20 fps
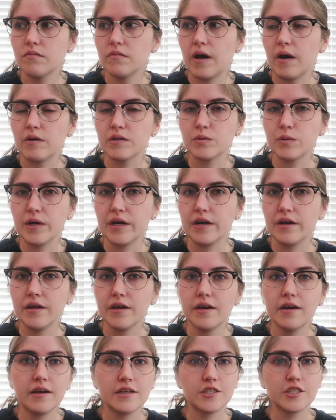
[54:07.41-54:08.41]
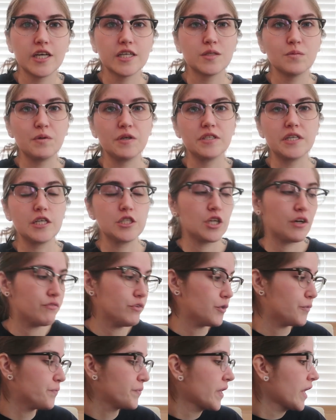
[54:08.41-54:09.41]
That was weird. Just had some weird deja
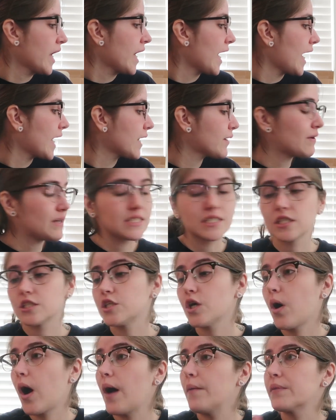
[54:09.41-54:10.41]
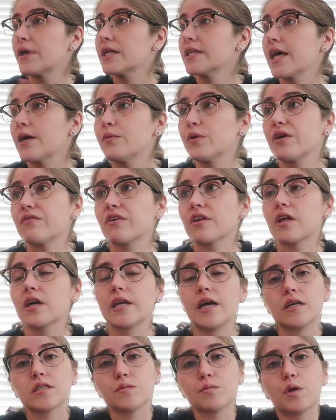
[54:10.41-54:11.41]
vu. Anyways, so I'm gonna label
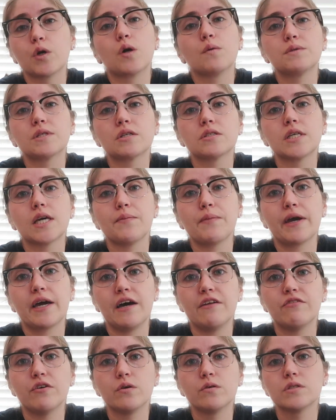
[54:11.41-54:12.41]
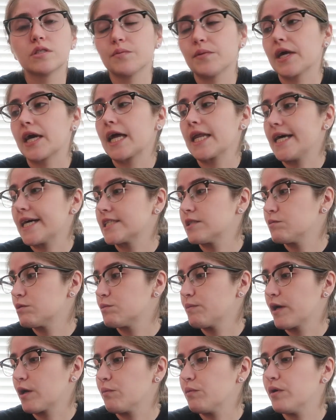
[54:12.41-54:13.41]
everything now, so I'm gonna go upstairs and get my headphones, I'm gonna connect them
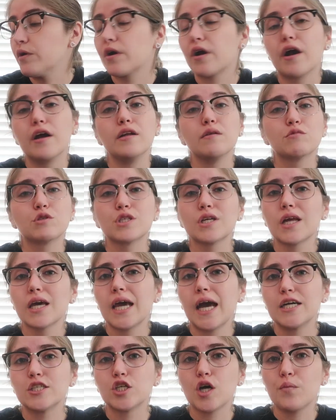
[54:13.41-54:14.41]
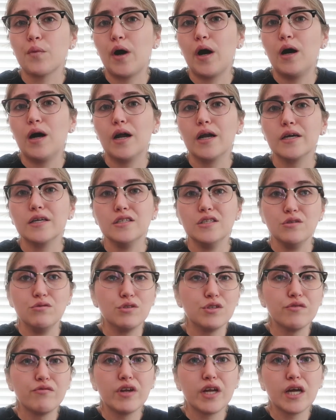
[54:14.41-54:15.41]
to my computer, and I'm just gonna catch up on
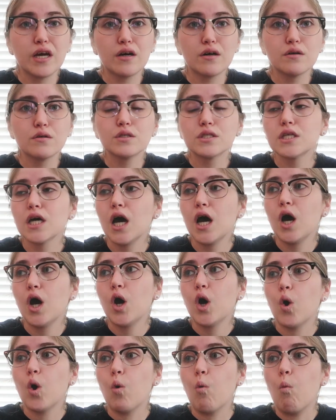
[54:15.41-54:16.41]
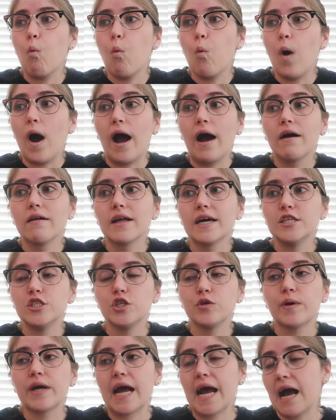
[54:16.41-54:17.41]
YouTube videos. While I
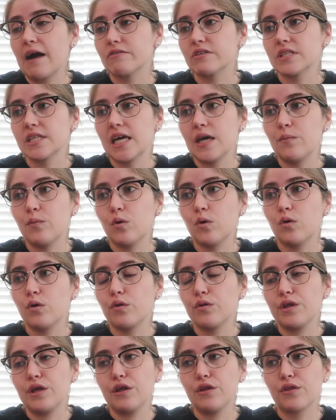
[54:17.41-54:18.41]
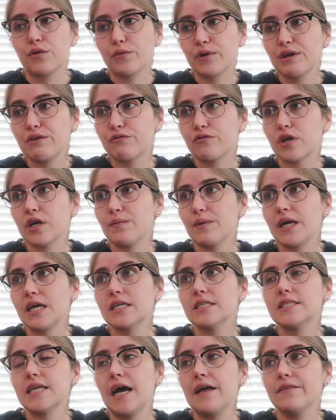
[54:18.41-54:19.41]
do it, I have to label the three
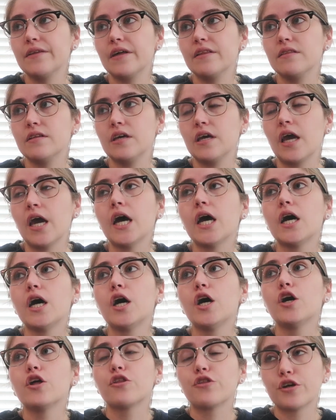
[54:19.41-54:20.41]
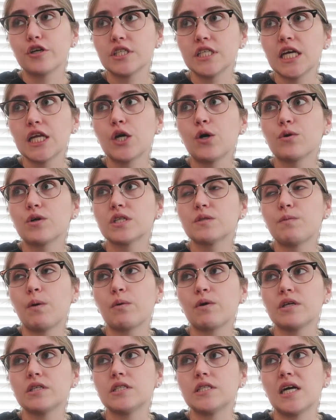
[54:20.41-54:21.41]
freebies and then the thirteen Hocus
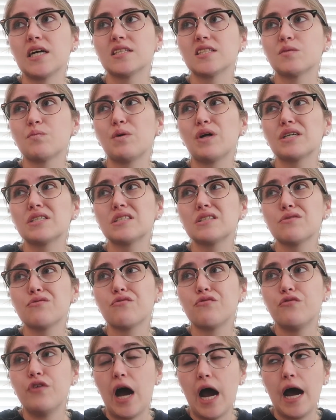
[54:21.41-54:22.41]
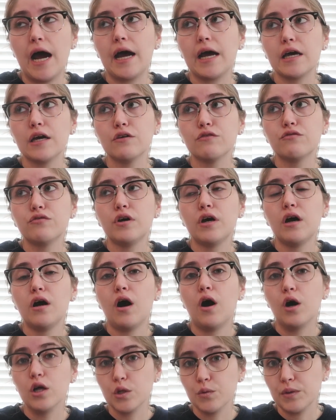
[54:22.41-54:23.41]
Pocus scents plus the five
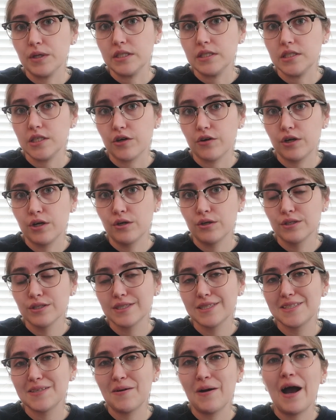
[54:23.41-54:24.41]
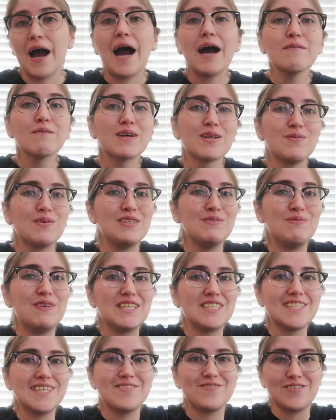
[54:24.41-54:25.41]
Halloween cereals. So I'm gonna be
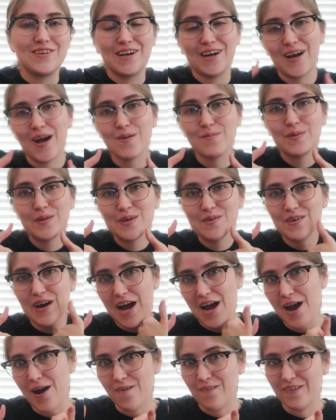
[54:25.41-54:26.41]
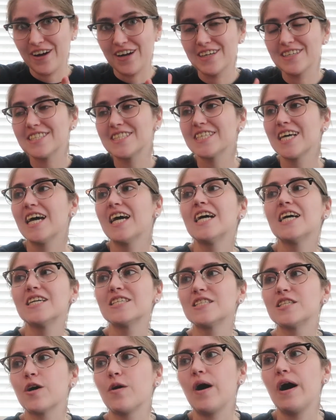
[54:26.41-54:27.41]
busy for a couple of hours.
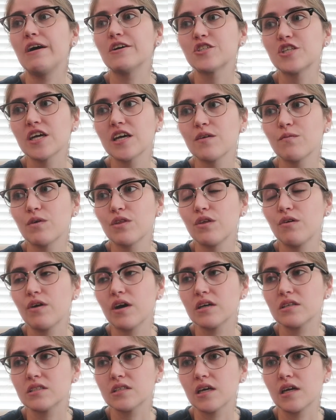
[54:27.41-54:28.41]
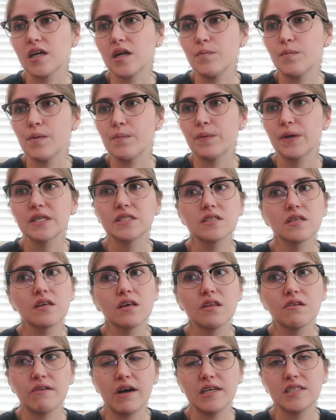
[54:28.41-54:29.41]
So I'll check in with you guys later, but
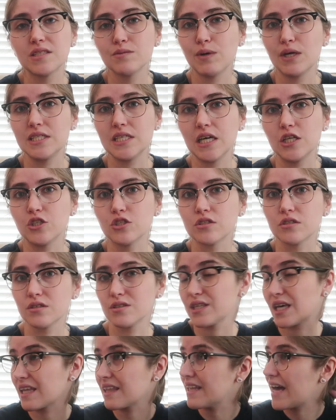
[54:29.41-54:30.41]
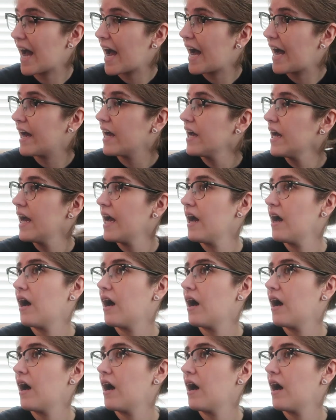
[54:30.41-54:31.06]
basically the rest of my day just looks like that.